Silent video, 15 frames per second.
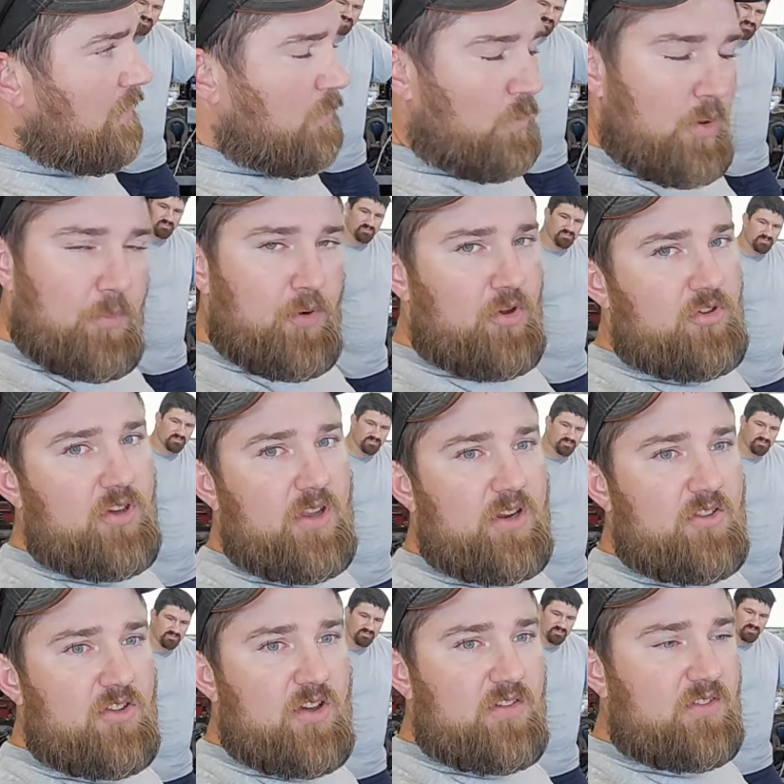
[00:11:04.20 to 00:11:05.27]
we appreciate
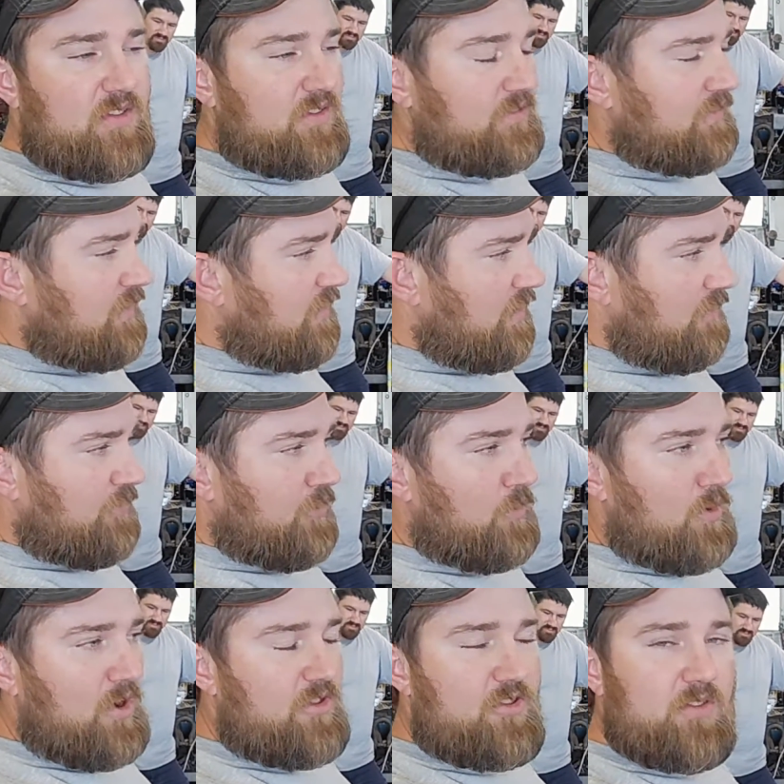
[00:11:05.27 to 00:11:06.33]
it, Justin. If you're
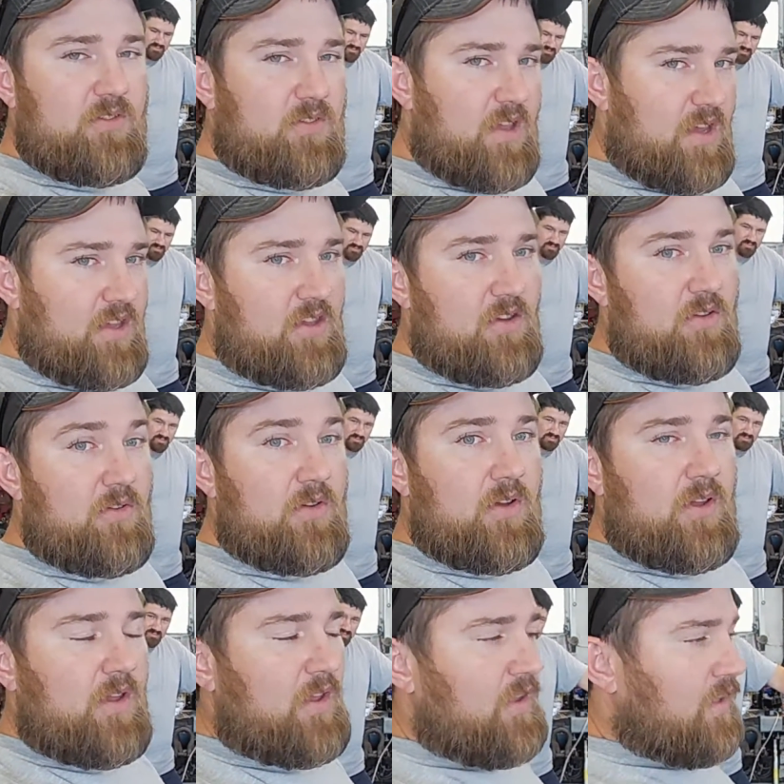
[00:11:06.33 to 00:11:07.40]
watching, thank you.
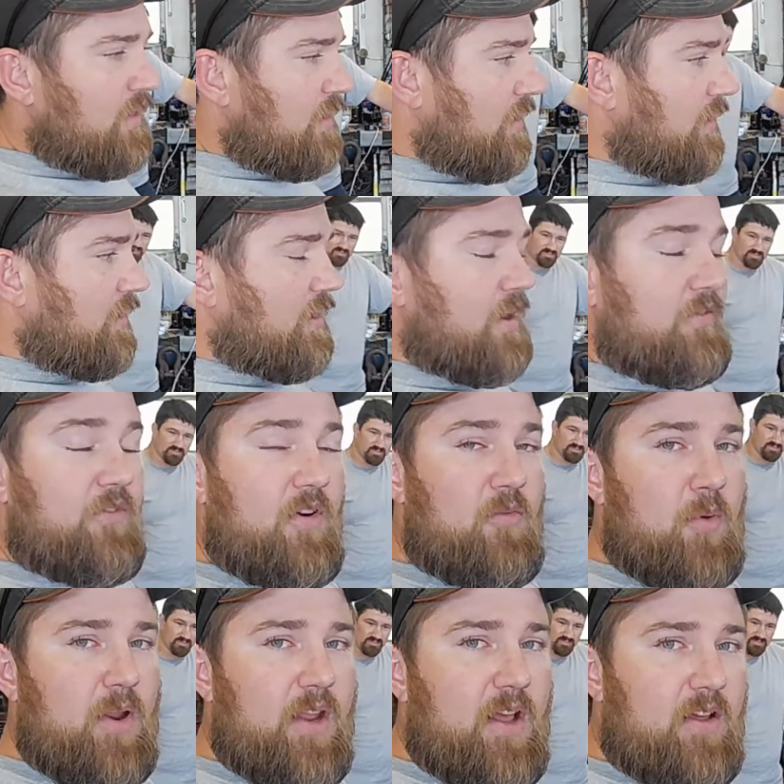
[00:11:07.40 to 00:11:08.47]
And for
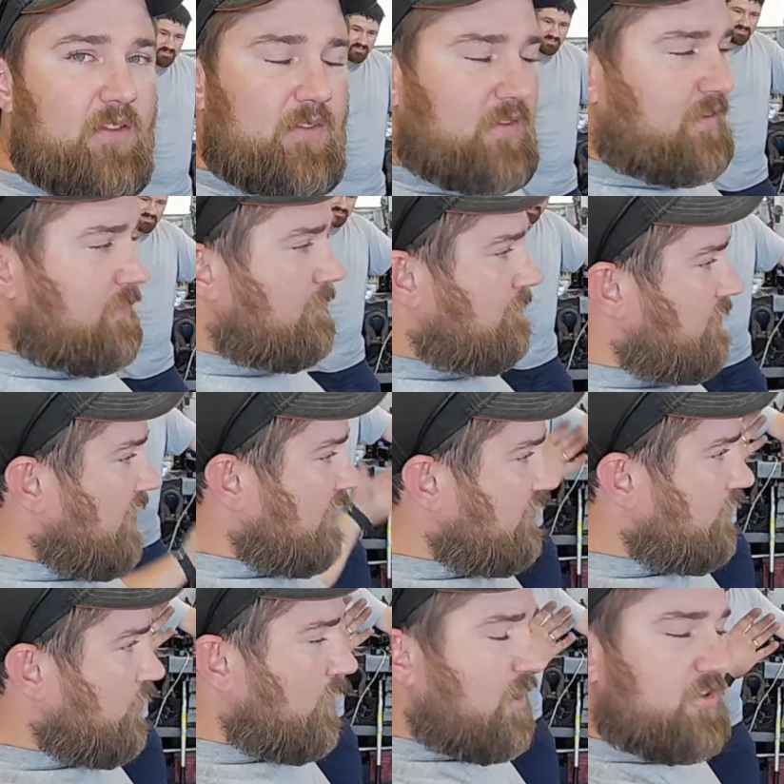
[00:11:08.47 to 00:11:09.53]
everybody else, thanks
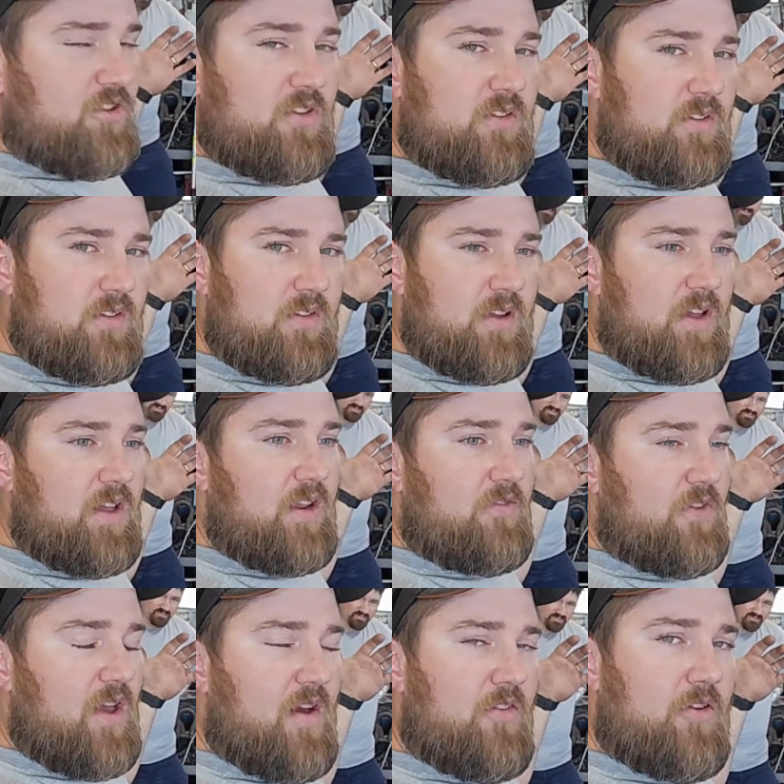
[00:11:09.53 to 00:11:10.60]
for watching. And if
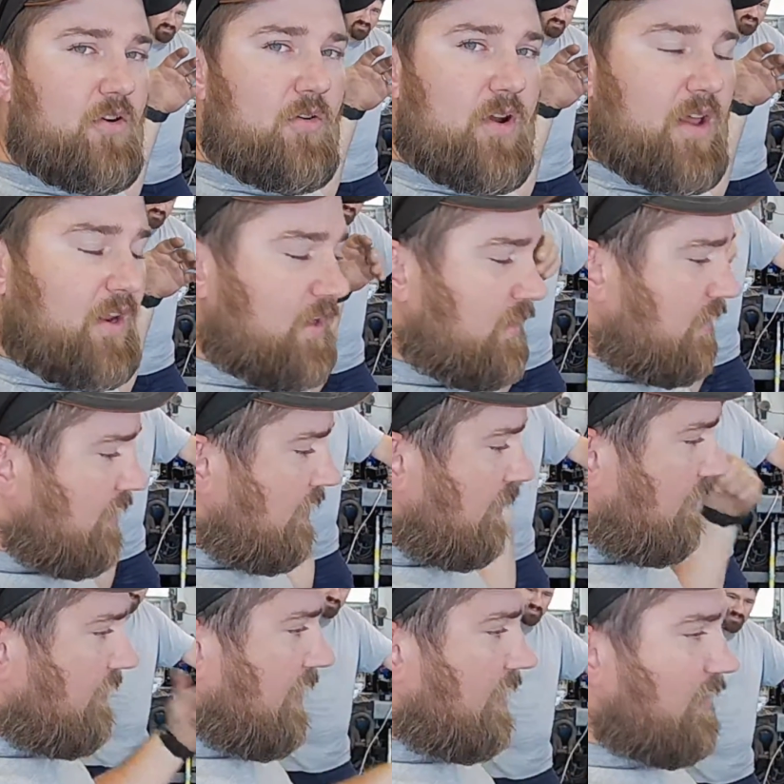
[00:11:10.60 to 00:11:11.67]
you haven't already,
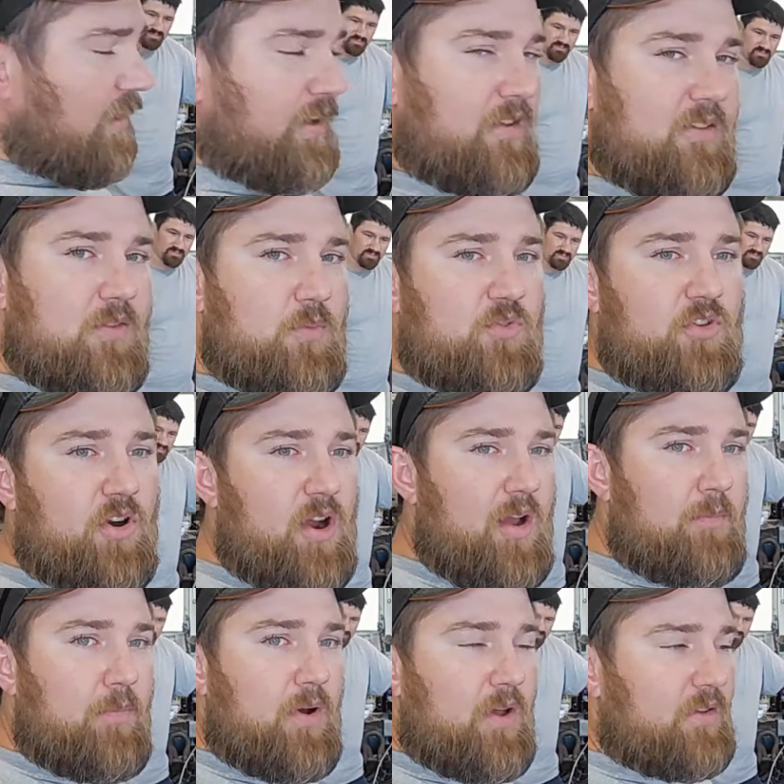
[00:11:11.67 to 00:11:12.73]
hit that like and
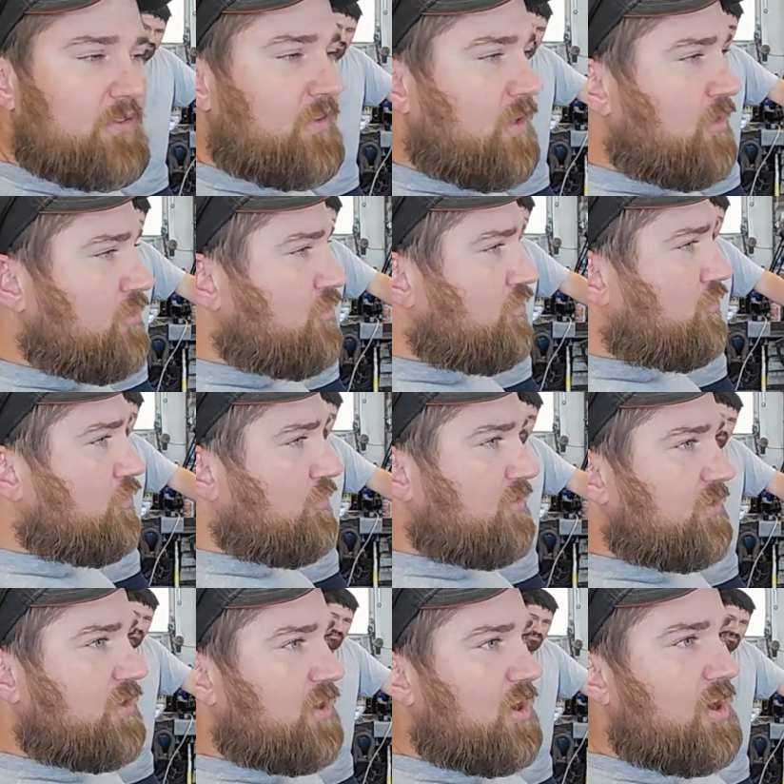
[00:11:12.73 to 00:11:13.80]
subscribe button. Shoot
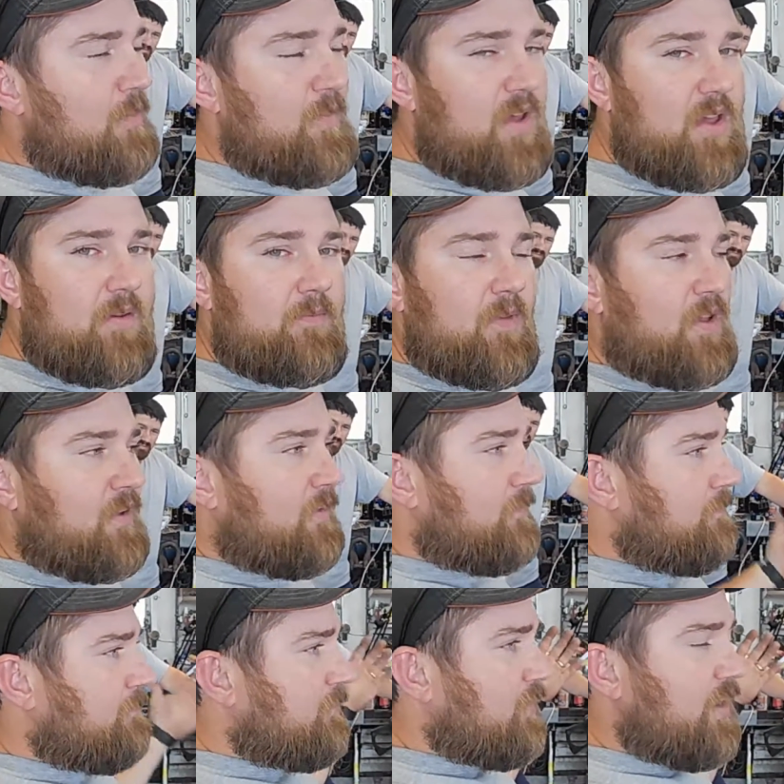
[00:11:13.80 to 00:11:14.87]
us a comment.
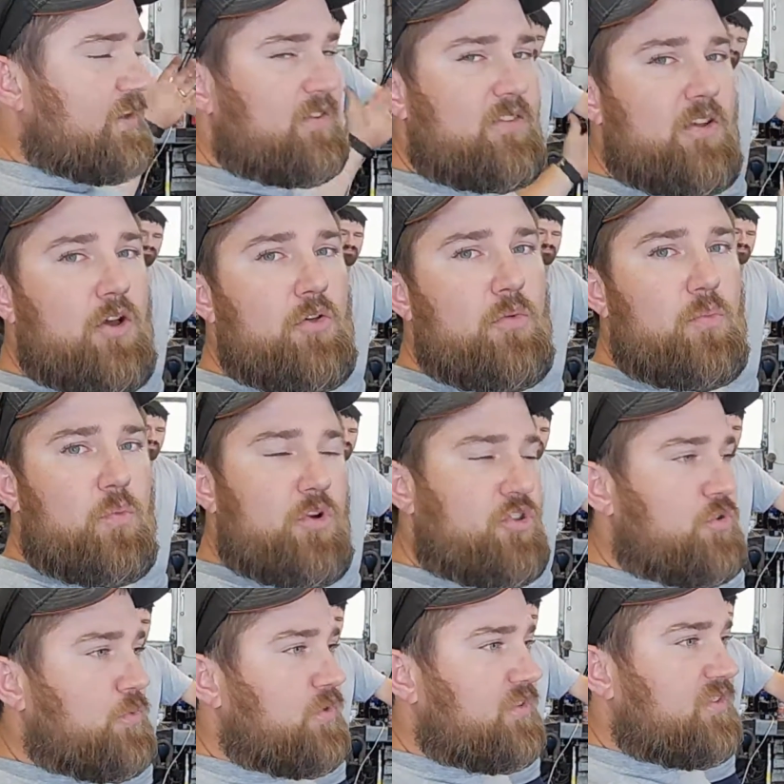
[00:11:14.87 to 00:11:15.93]
Let us know
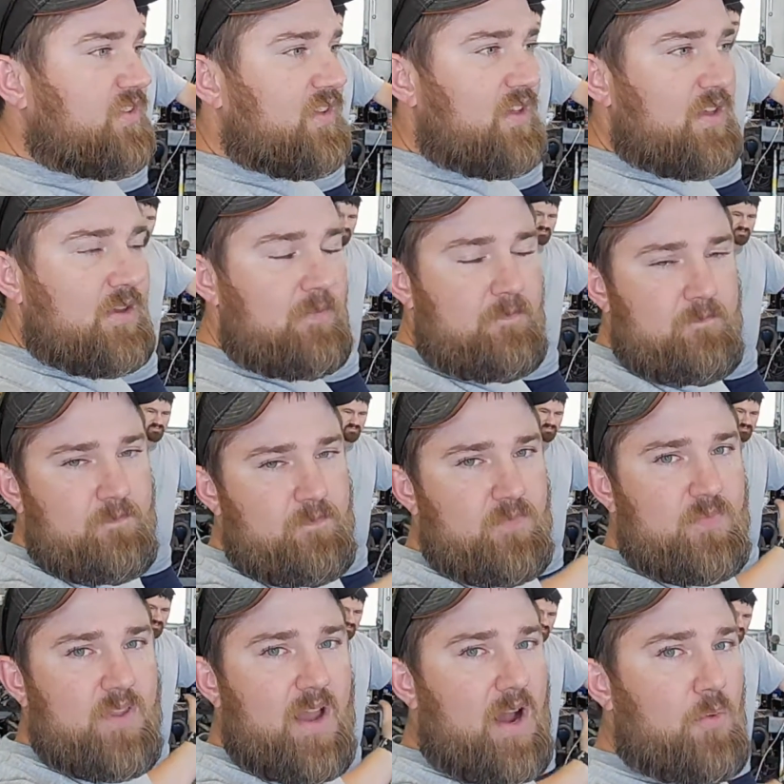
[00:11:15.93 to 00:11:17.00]
what you want to see,
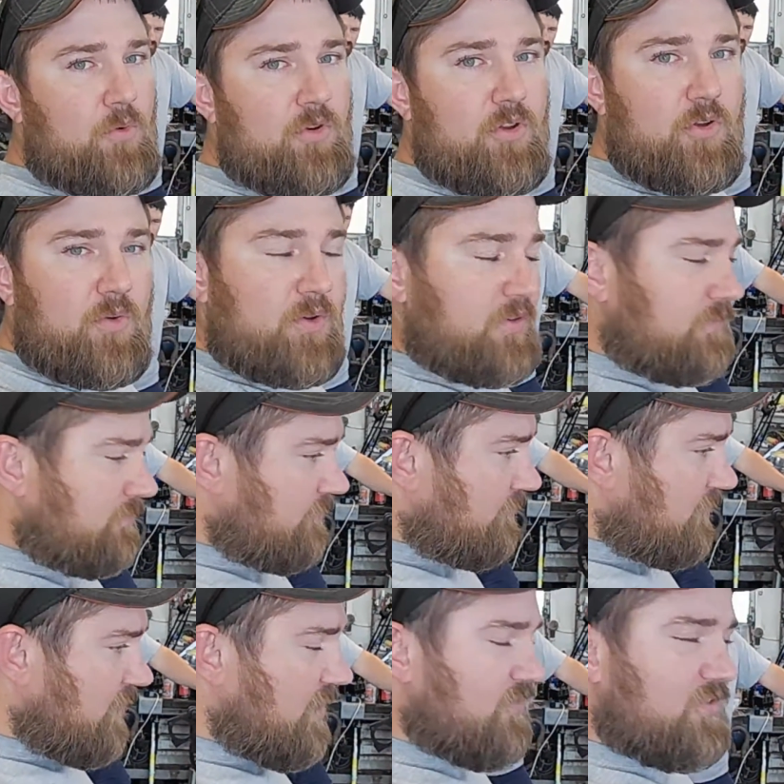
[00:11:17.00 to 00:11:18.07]
how we're doing.
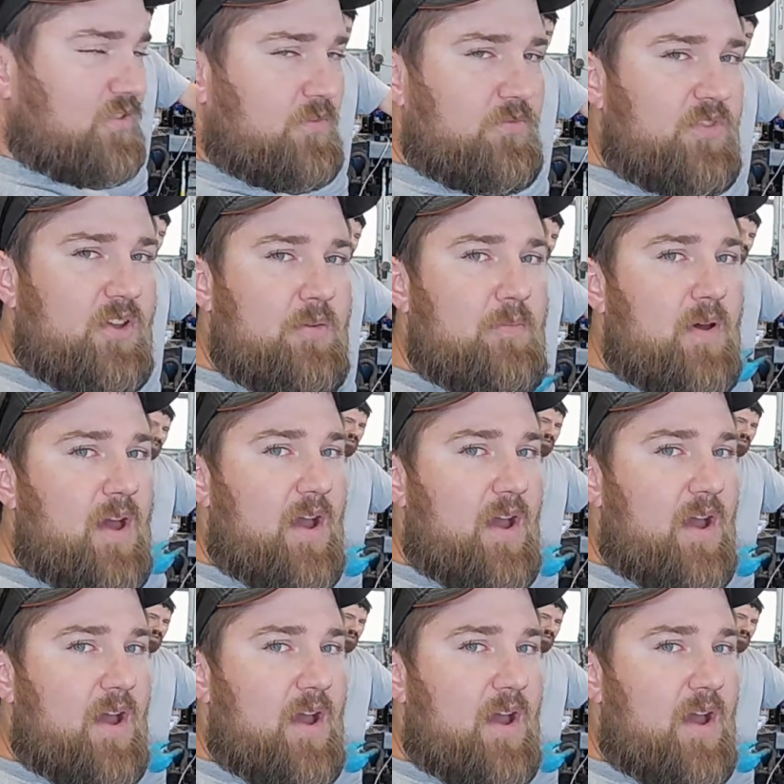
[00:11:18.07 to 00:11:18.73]
Give us some feedback.